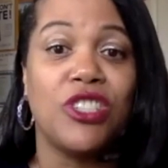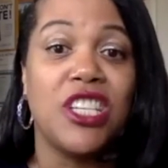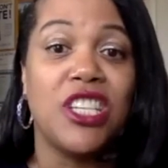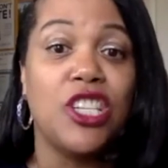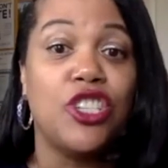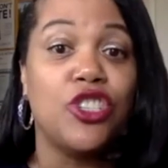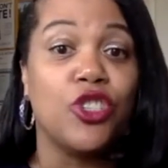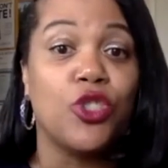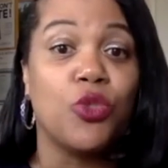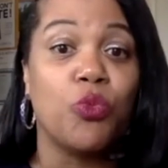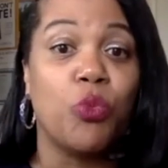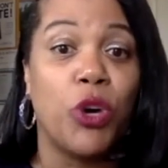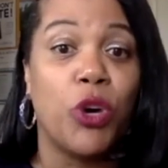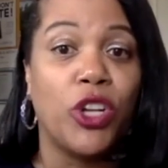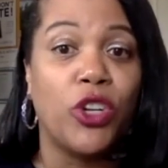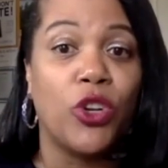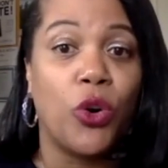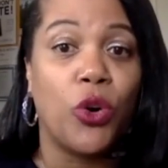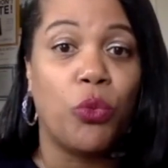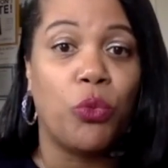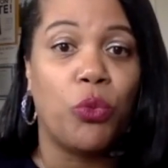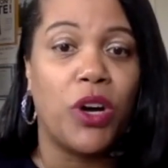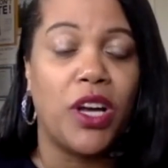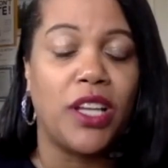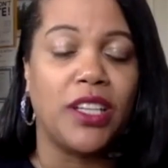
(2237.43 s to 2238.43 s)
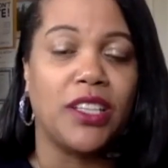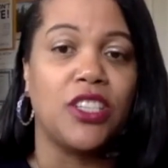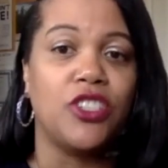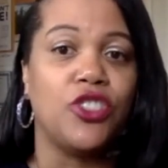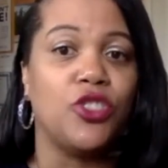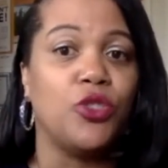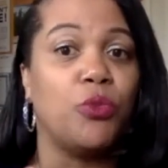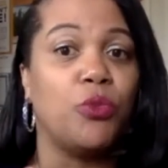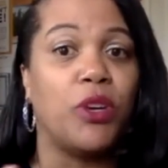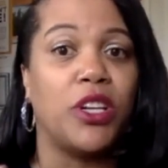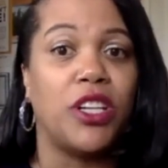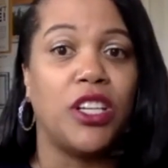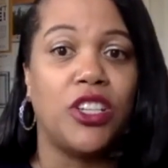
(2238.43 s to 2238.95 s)
teachers one on one because you
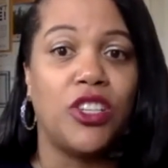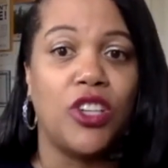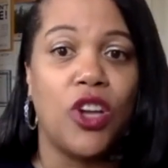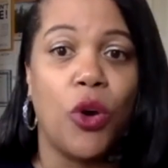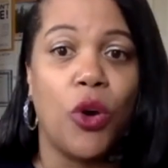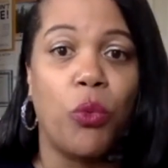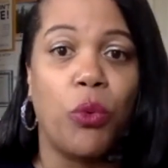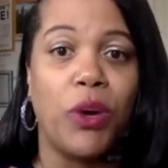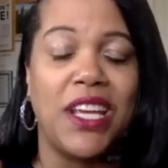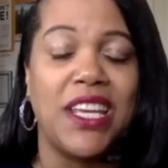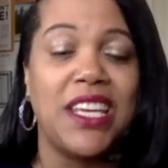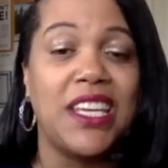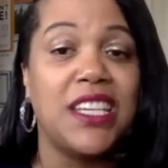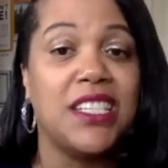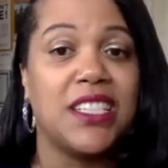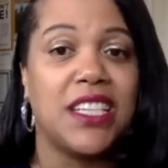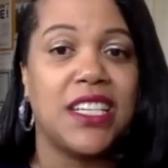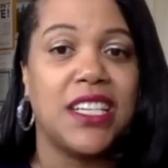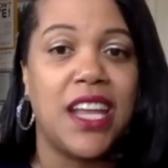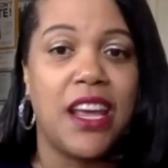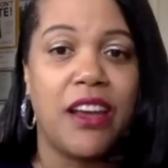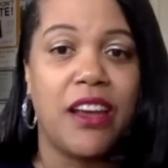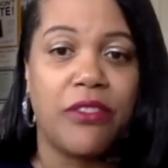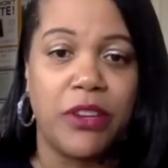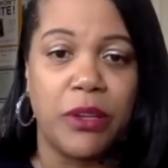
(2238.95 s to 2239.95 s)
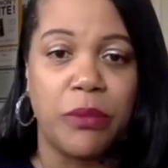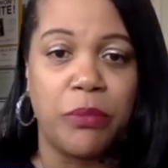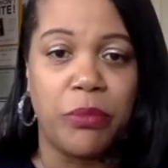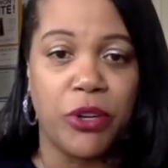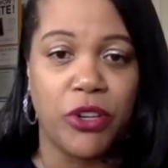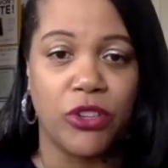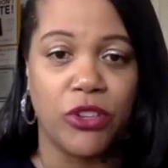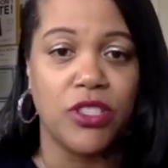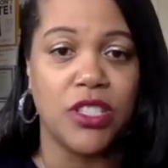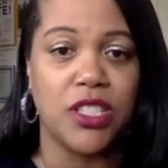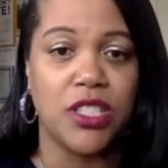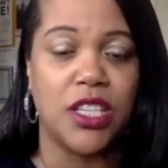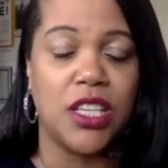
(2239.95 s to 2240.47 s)
want to know what each and every
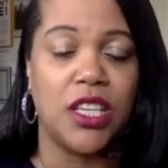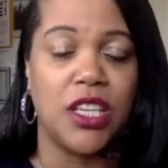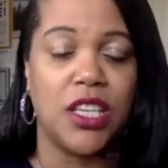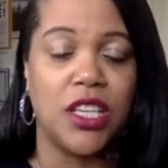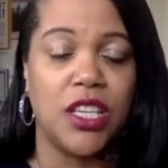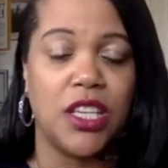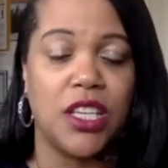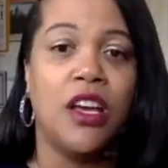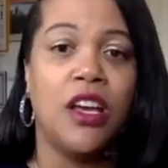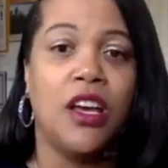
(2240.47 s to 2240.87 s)
person